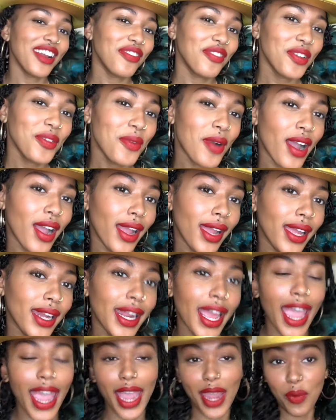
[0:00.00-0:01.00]
everyone,
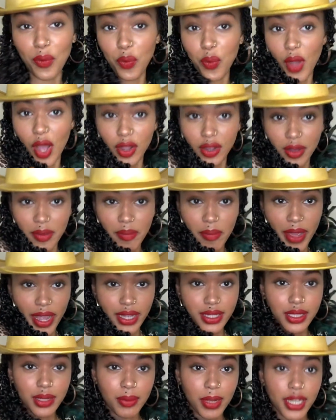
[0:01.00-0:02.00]
welcome
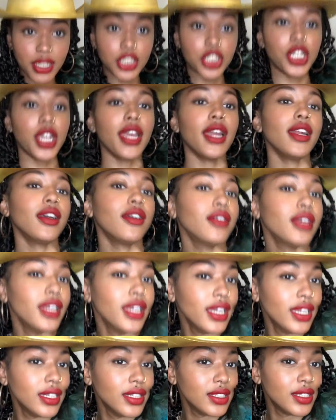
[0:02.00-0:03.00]
back to my channel,
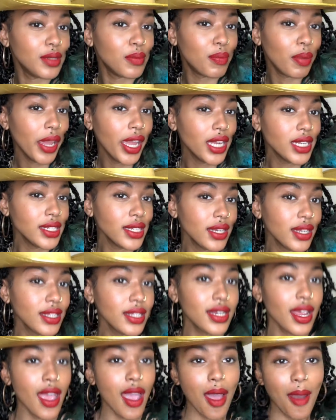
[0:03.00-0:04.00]

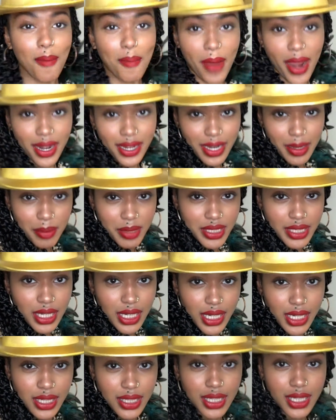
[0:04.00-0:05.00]
INDIpendent. My name is
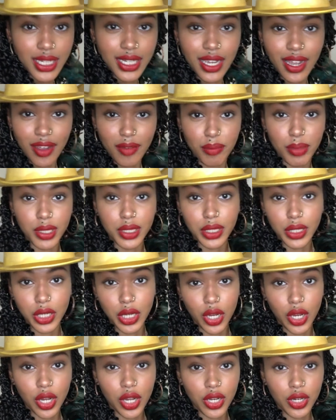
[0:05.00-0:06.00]
Indy. I've been
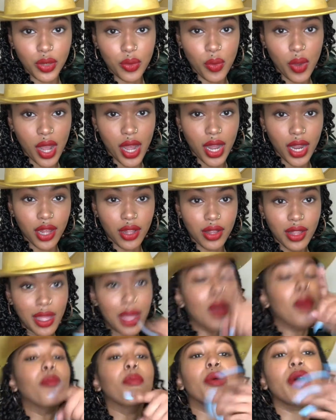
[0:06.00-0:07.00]
gone a while,
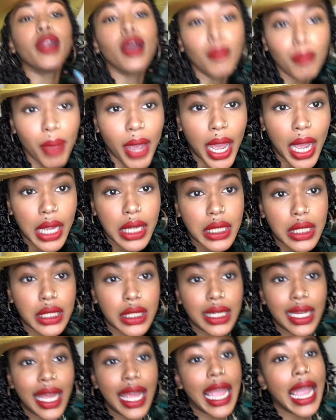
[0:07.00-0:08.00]
but I'm back.
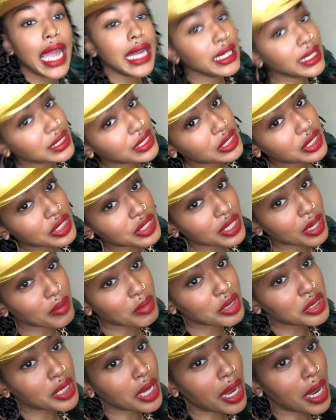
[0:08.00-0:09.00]
And it's the
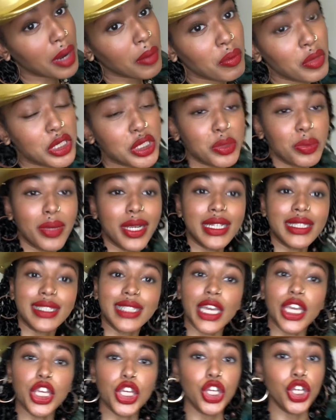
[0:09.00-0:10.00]
summertime, which means
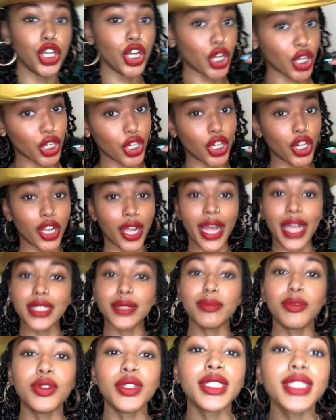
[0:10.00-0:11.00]
that your girl
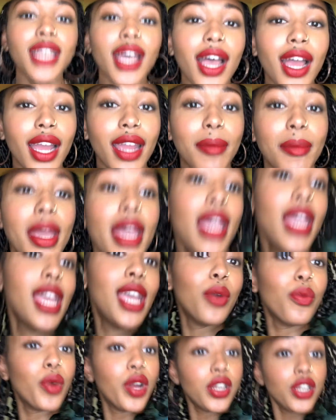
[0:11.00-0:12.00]
has more time.
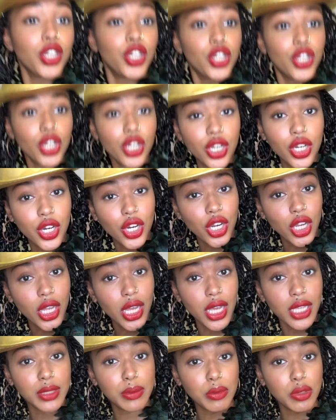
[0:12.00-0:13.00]
And when your girl
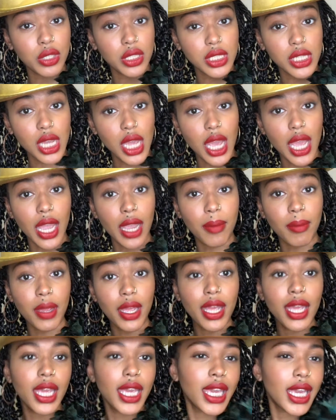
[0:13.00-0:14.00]
has more time,
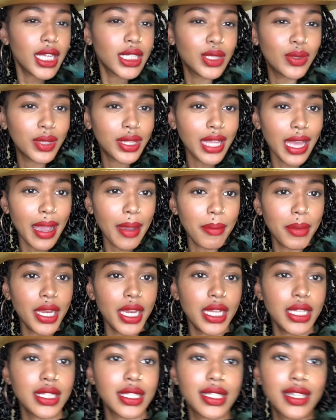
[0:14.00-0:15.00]
guess what that
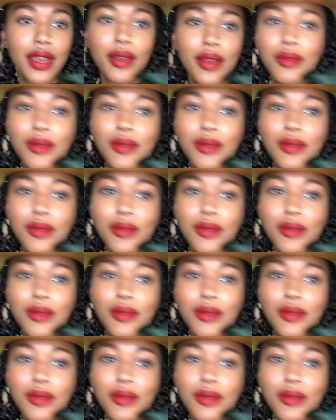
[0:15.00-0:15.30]
means?